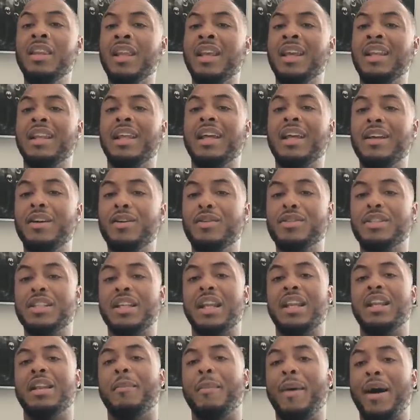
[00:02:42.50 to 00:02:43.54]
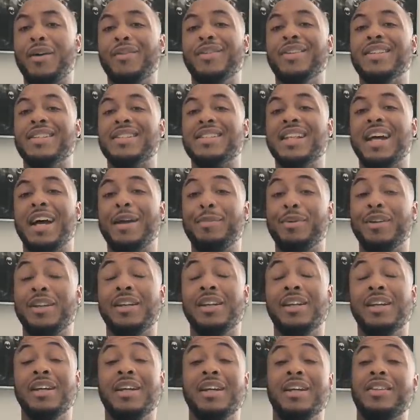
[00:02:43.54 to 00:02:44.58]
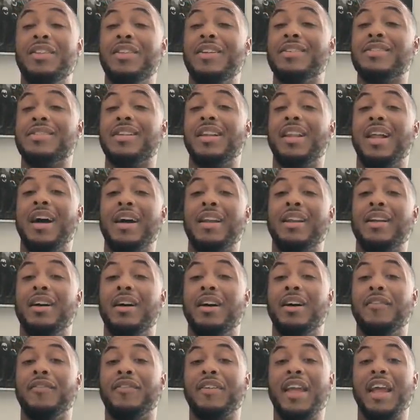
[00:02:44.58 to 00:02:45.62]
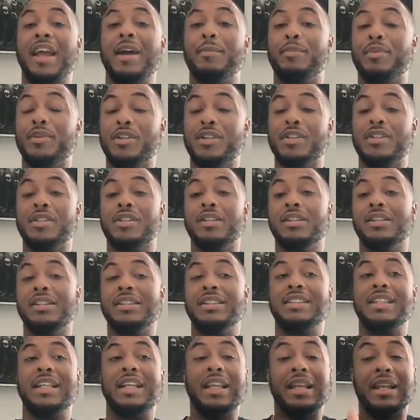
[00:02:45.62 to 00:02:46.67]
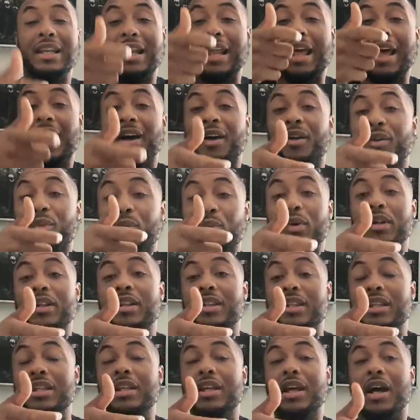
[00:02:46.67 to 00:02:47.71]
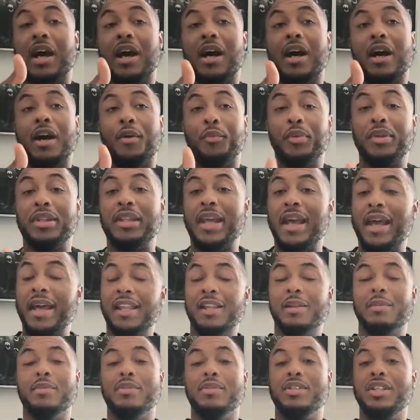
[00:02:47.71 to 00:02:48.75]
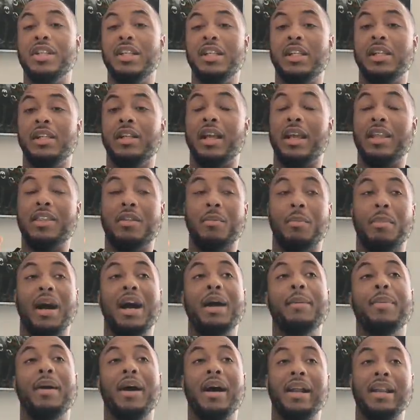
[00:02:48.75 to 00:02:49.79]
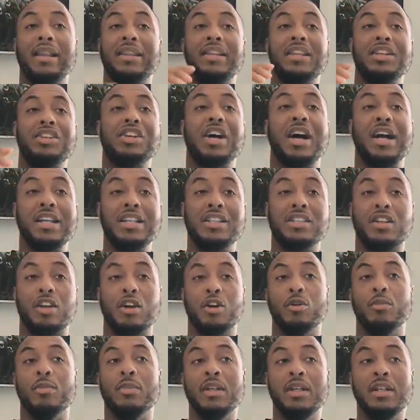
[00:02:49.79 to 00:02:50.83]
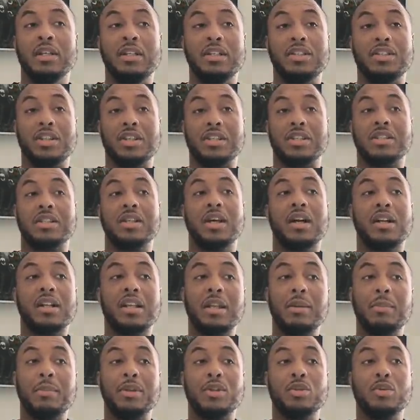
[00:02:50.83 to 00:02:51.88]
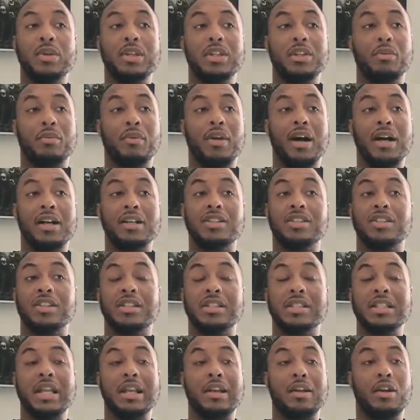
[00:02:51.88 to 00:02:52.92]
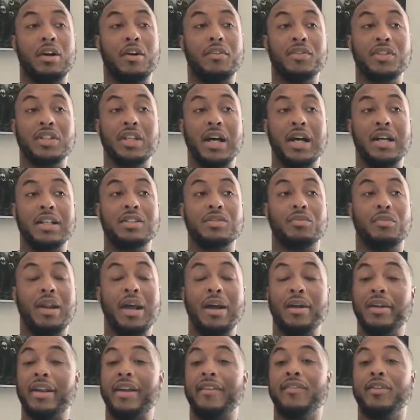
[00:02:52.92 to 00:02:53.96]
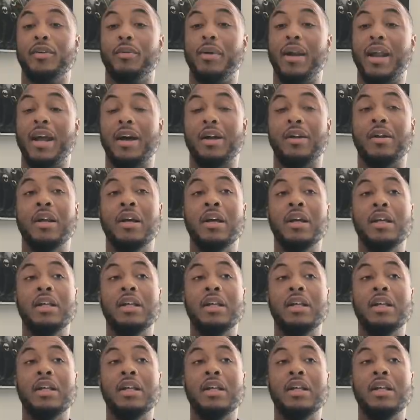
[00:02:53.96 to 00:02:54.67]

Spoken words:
in the hills and in the mountains sniping. There's a lot of campers sitting down with the LMG and the bipod and the giant scope, just tucked in between the rocks, just letting off shots round after round.